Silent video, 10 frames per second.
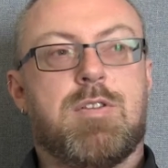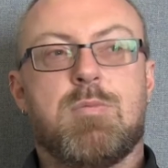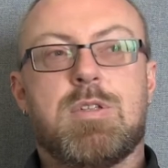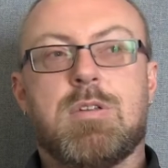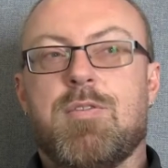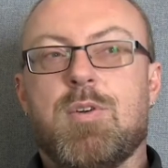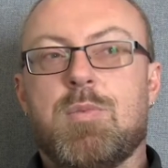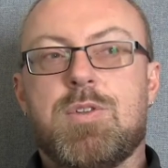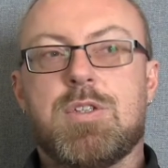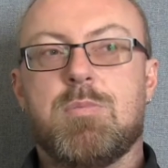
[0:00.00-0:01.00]
If I'm if
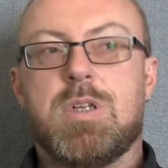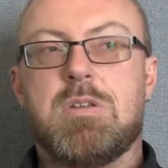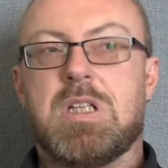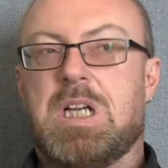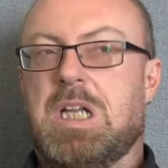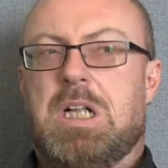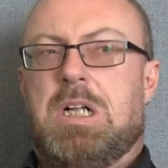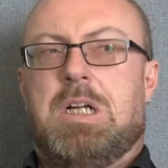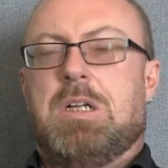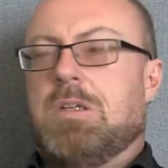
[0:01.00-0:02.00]
I'm with somebody who's like,
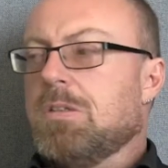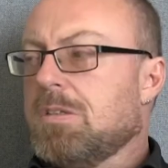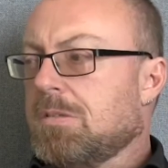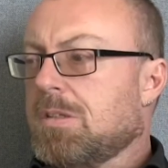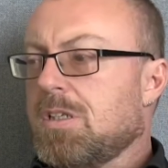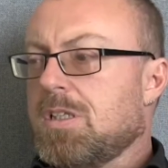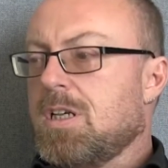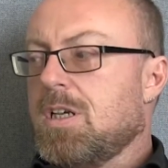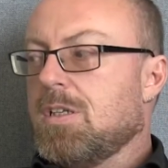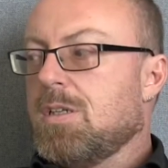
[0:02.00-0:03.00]
"Ooh, what's
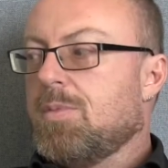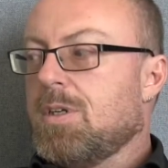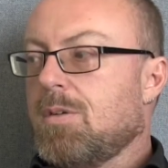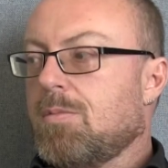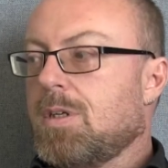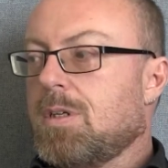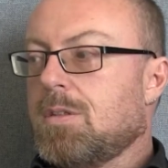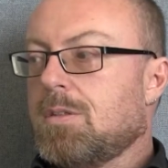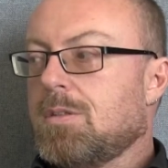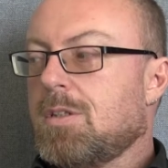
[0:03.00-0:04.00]
this?" I'll be like,
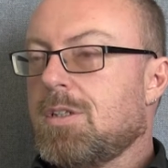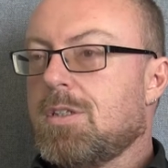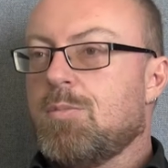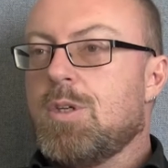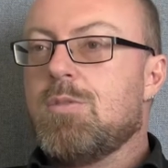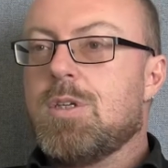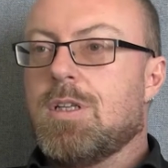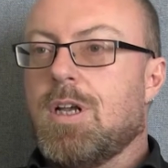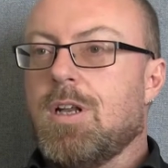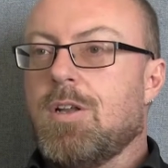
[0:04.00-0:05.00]
"Well, it's the
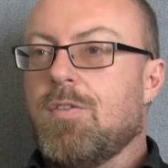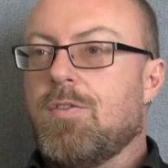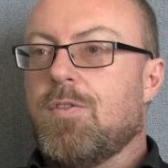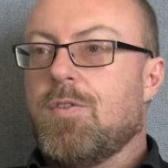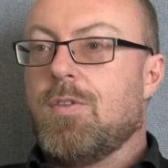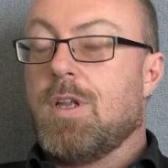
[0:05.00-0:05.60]
music that I love.